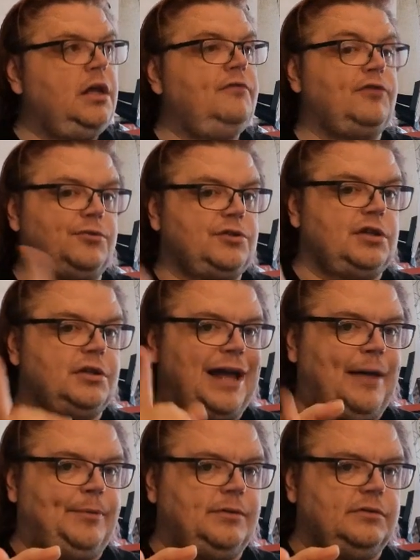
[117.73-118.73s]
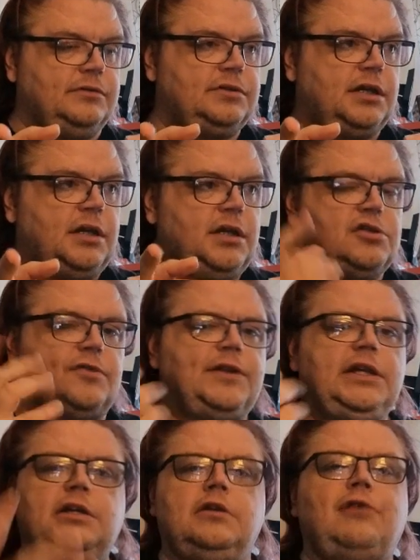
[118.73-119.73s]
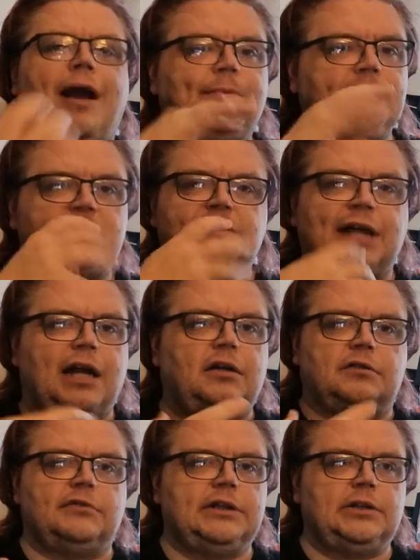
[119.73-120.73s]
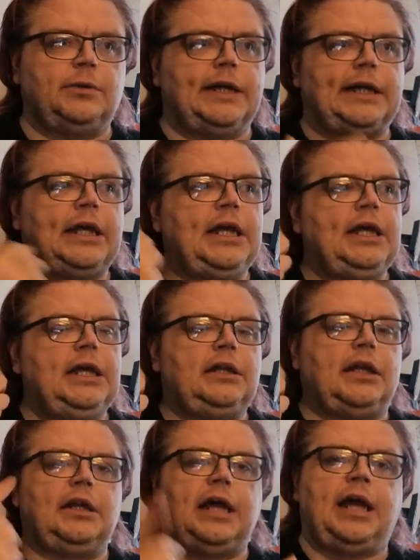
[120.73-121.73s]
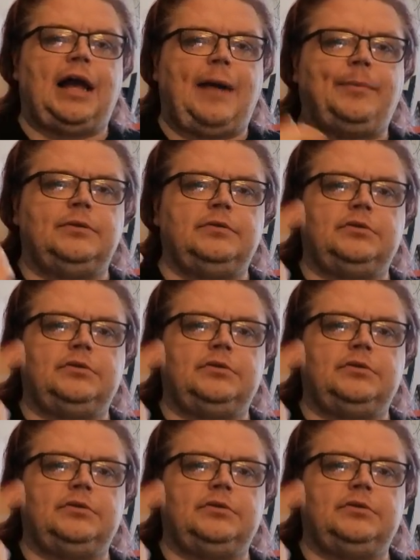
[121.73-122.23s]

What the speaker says: fruit's good, apples, something you can grab and snack on real quick, like apples,